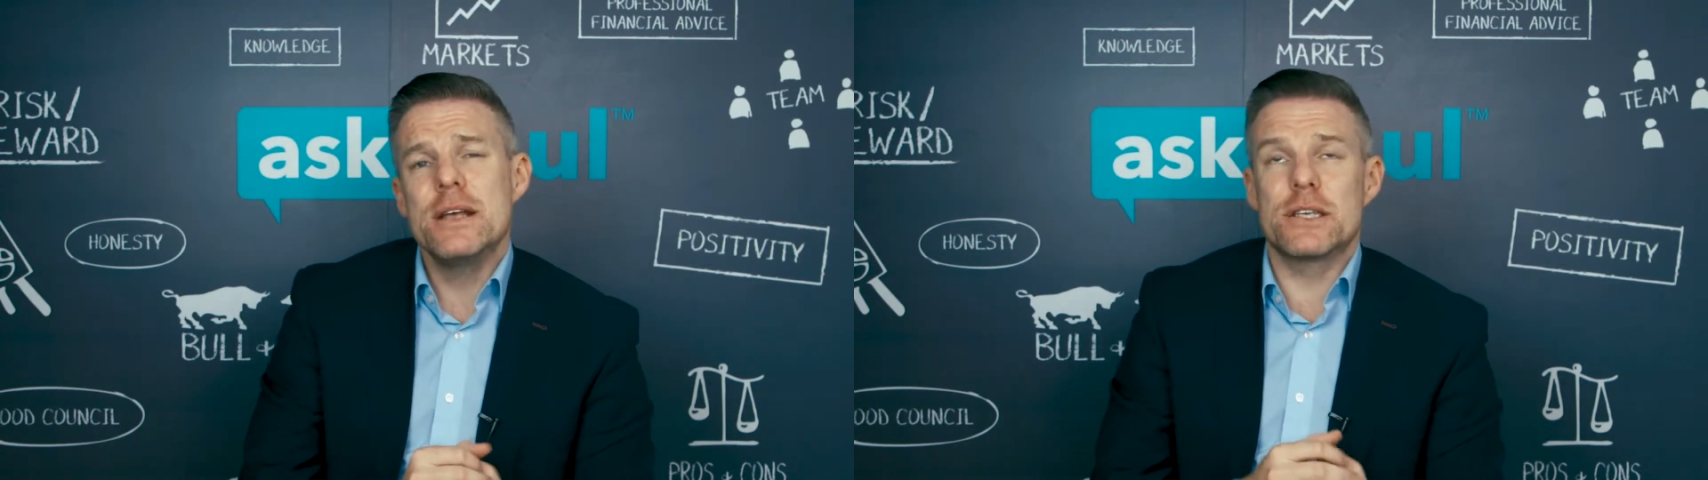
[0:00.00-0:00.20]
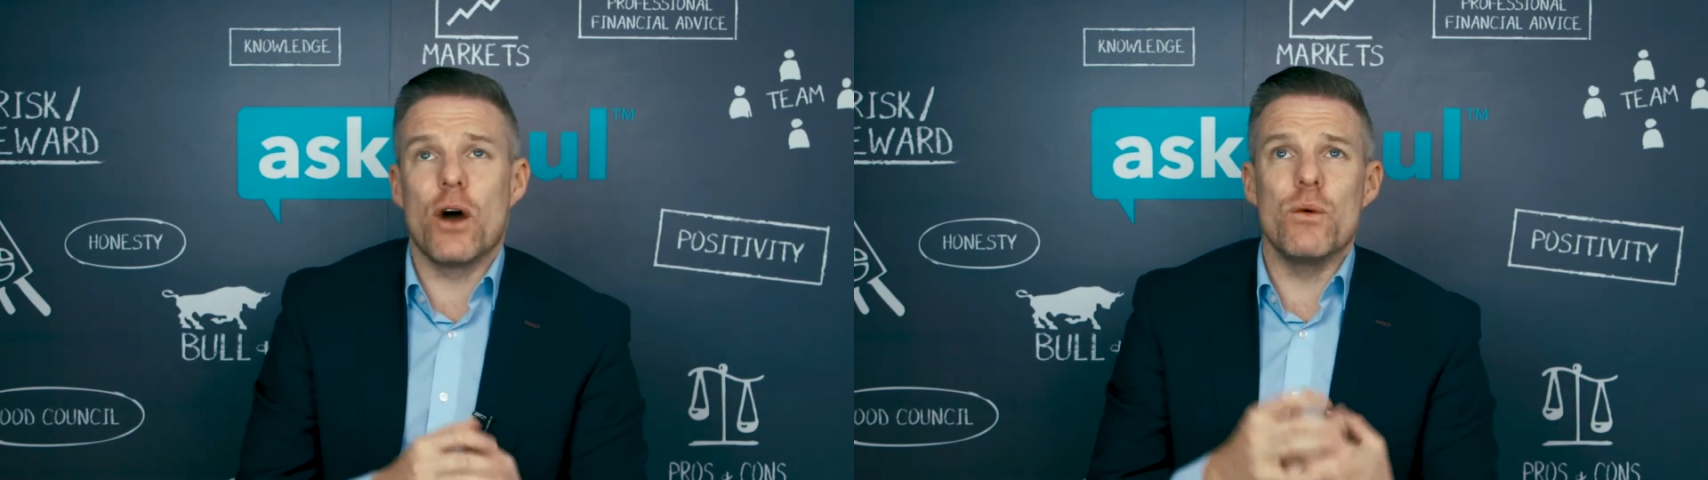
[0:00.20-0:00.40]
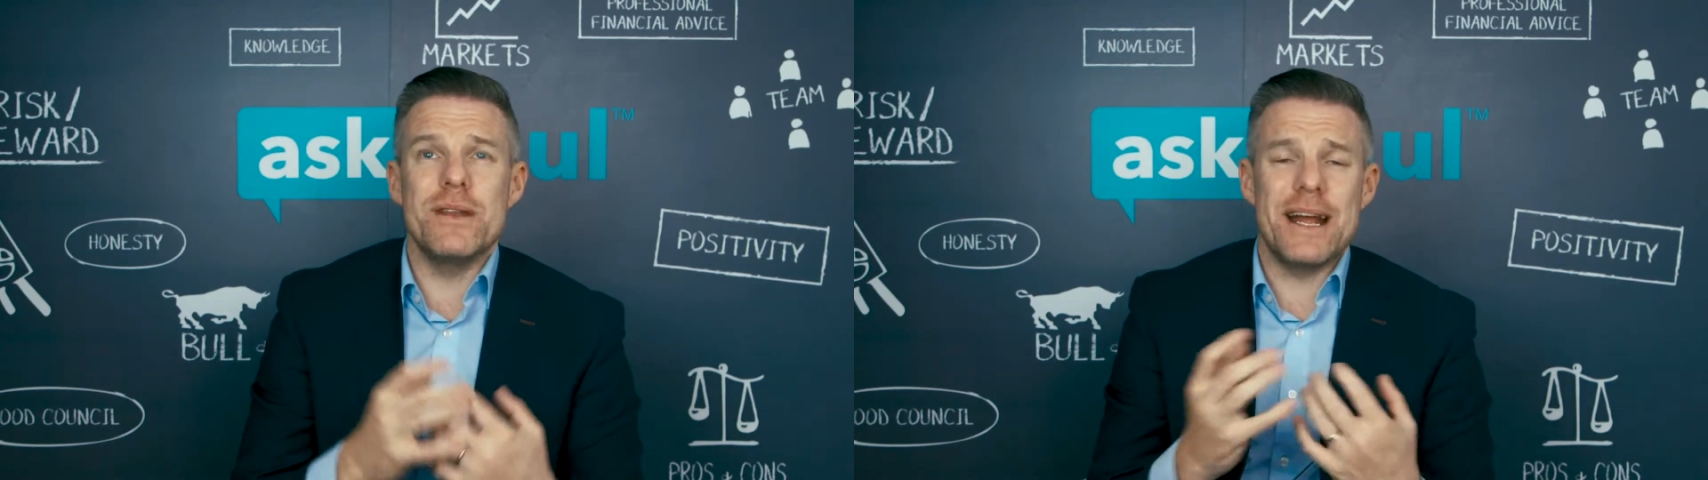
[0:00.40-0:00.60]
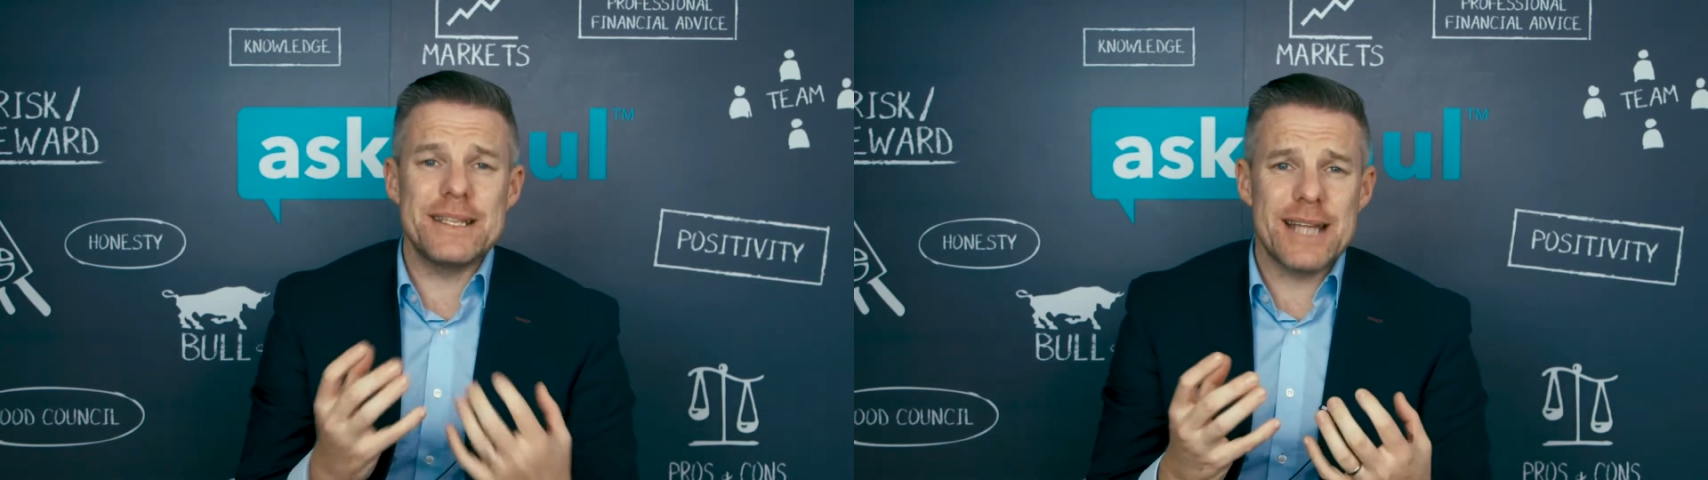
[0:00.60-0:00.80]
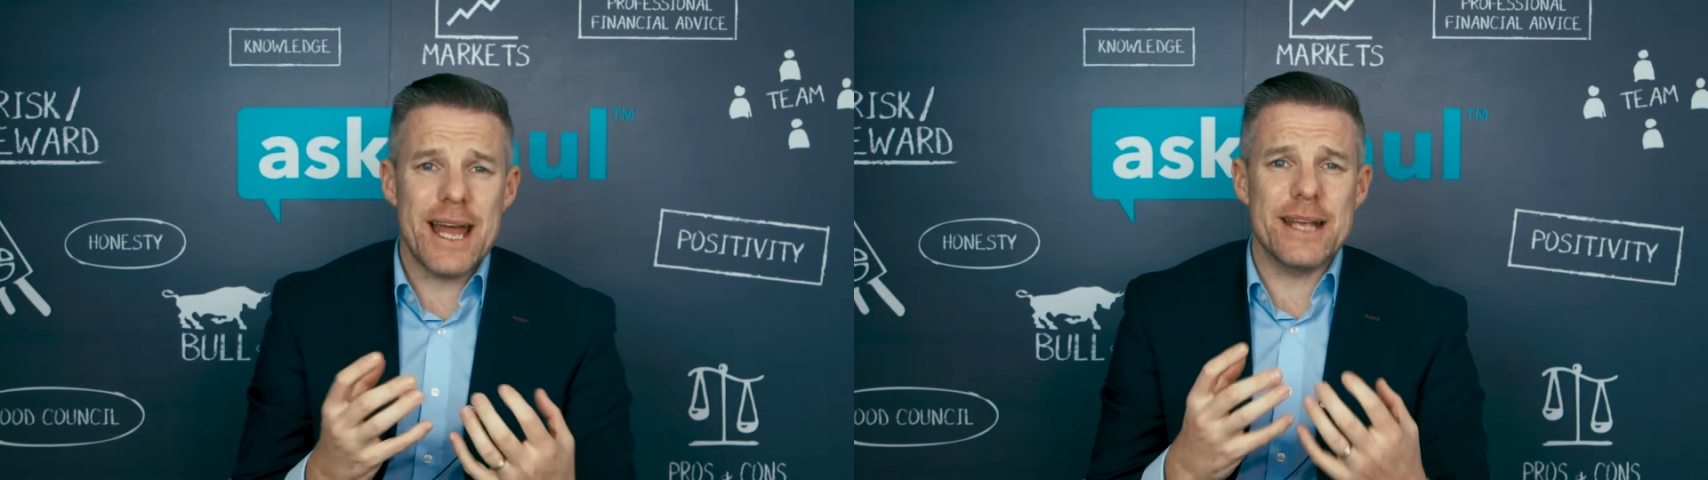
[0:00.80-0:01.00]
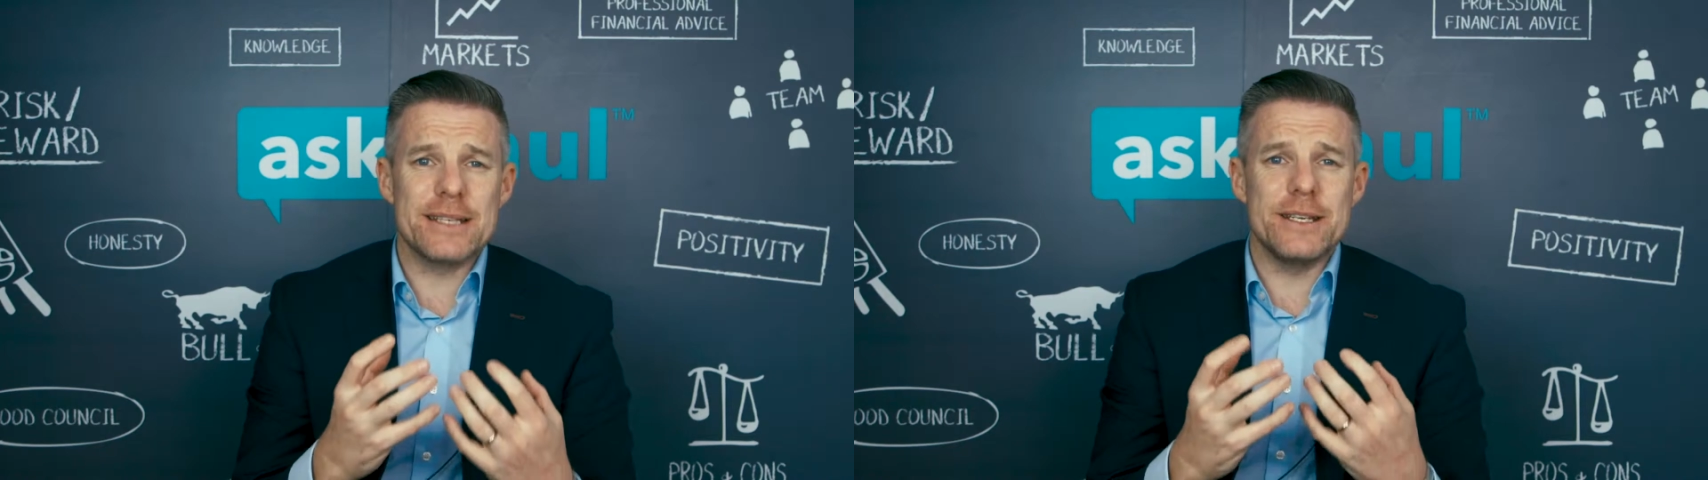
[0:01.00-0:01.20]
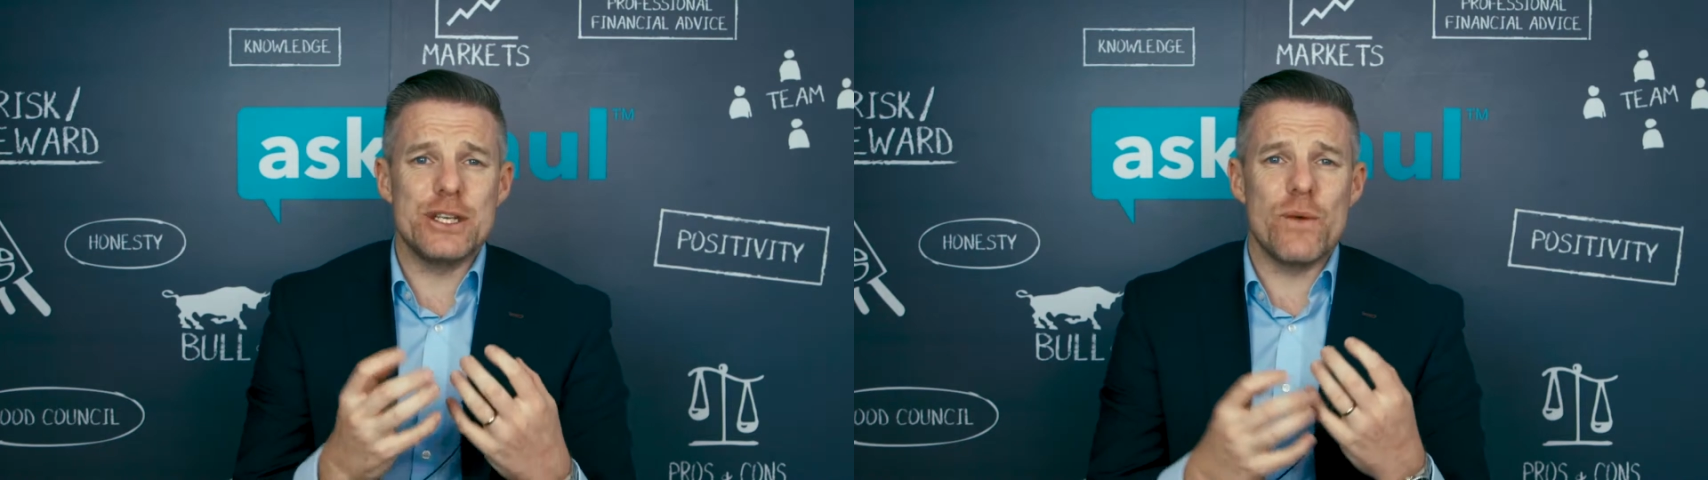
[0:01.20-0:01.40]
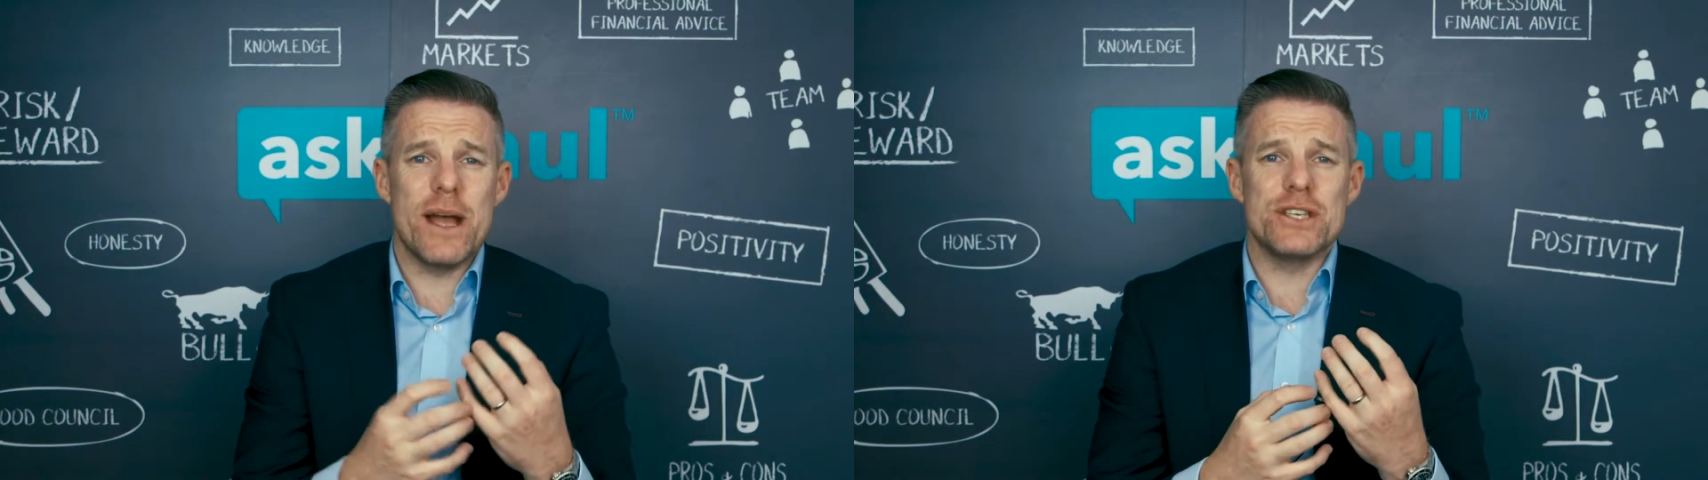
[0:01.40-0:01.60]
So let's take a
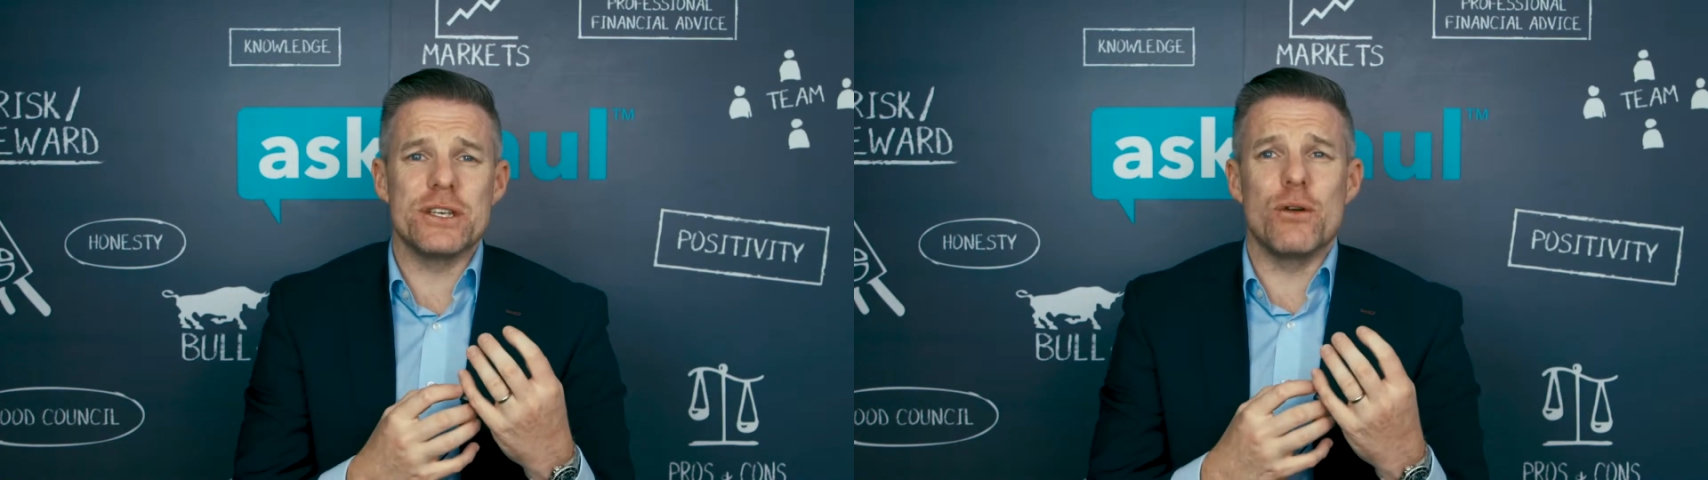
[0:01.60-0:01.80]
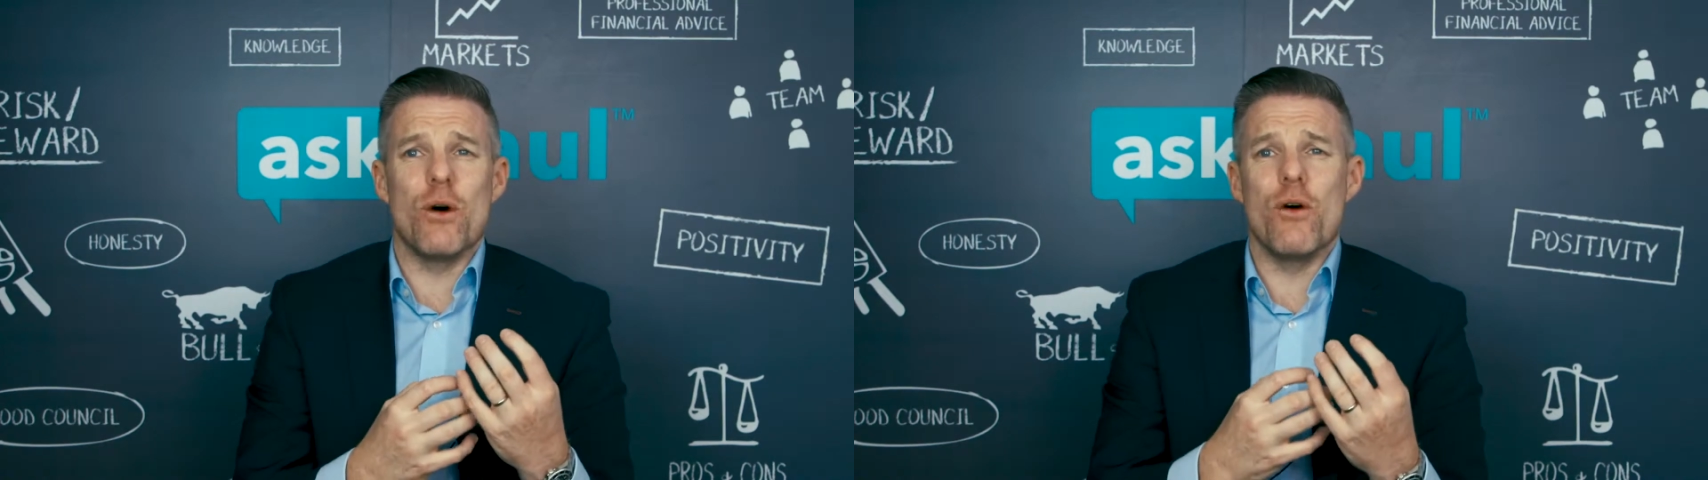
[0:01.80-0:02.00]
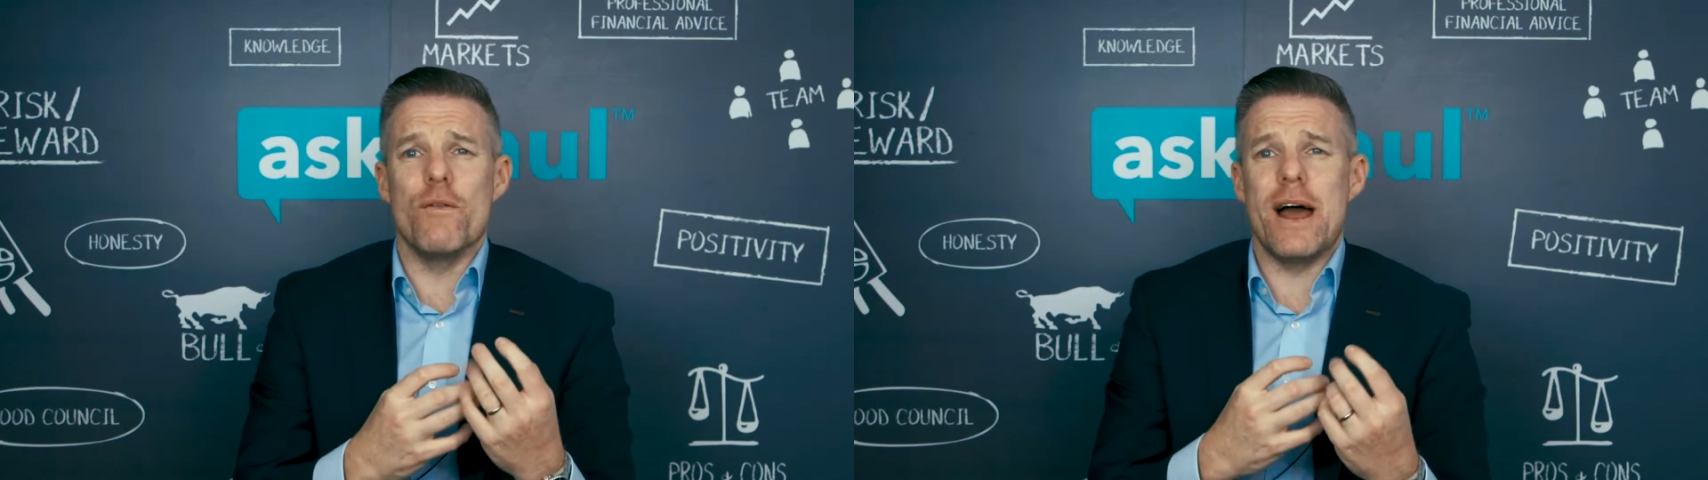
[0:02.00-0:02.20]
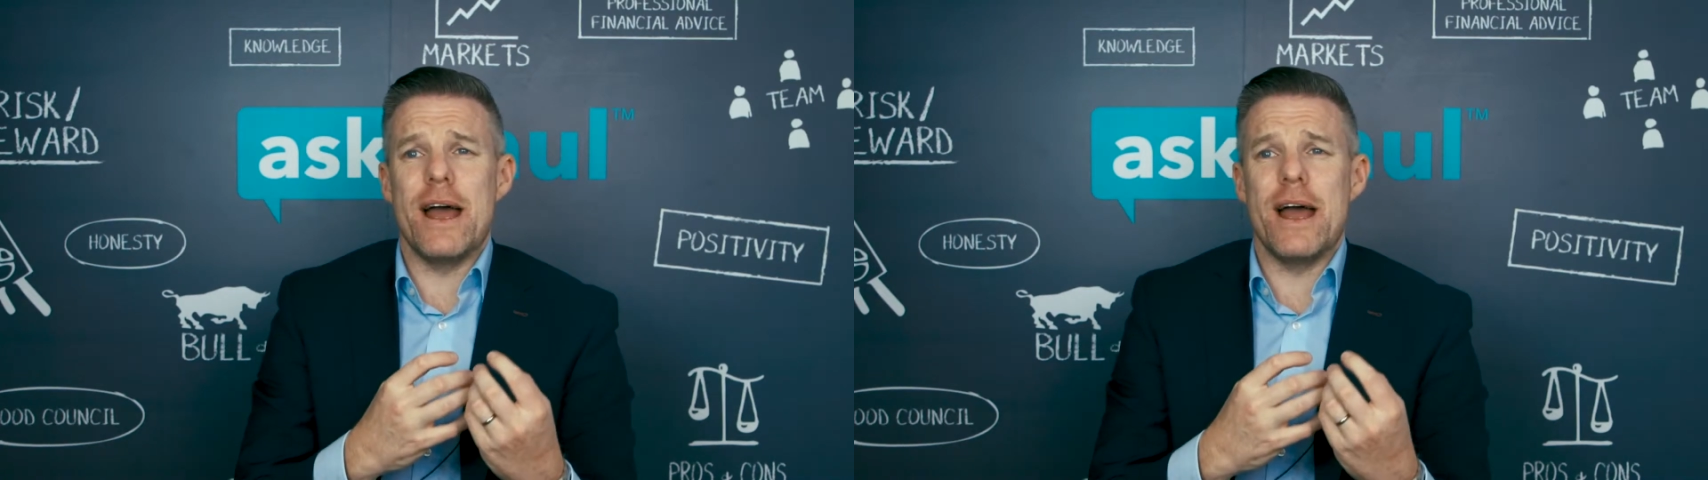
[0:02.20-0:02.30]
situation of